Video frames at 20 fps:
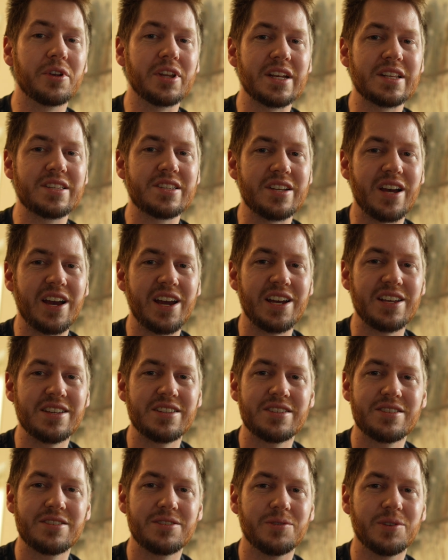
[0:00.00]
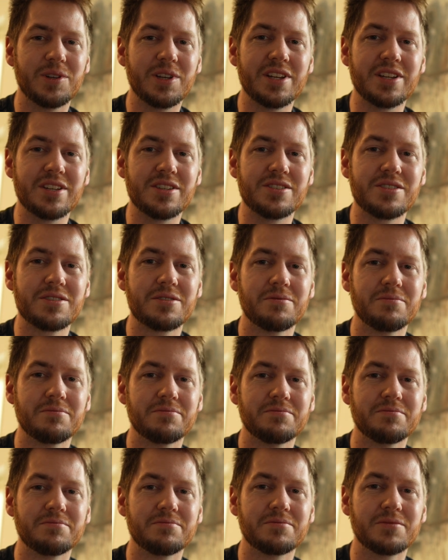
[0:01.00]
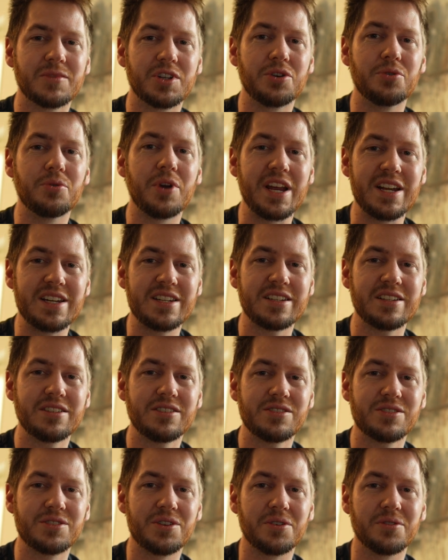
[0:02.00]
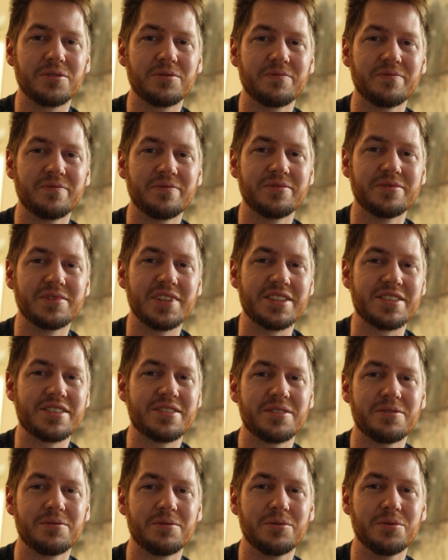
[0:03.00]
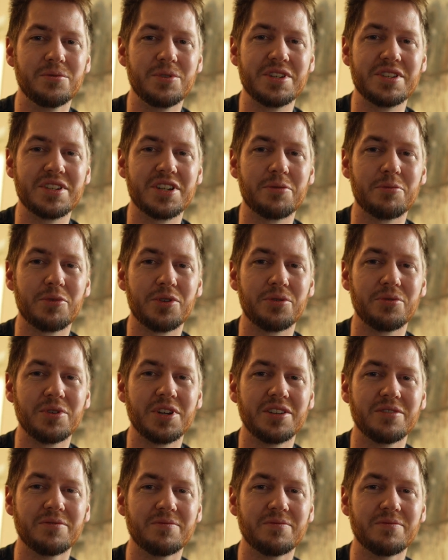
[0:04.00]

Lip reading: that size is great. So that's reason number 3.